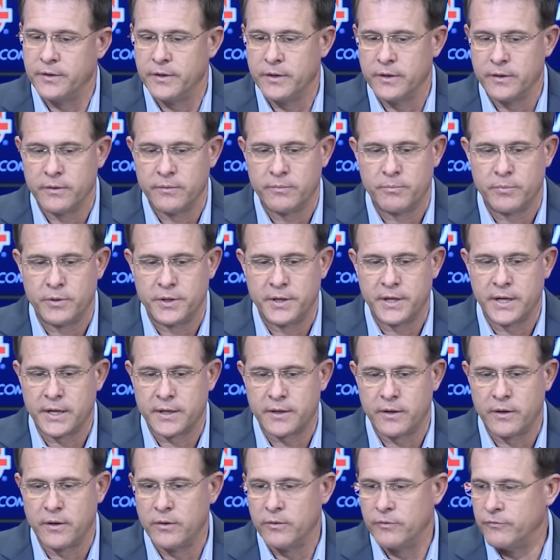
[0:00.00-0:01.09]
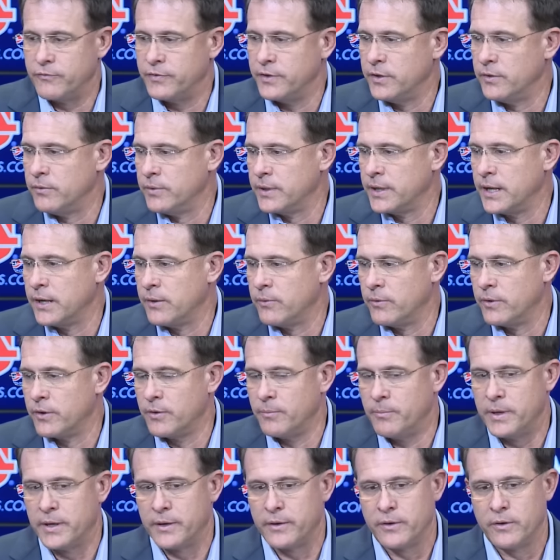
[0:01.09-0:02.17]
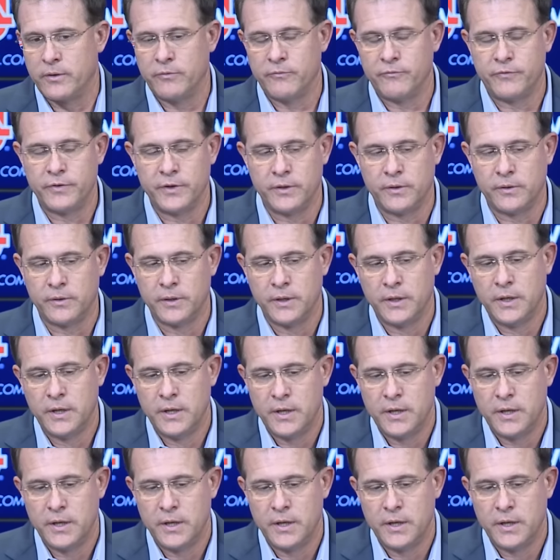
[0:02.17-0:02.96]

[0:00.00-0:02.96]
to protect our home field. We got one of the better home field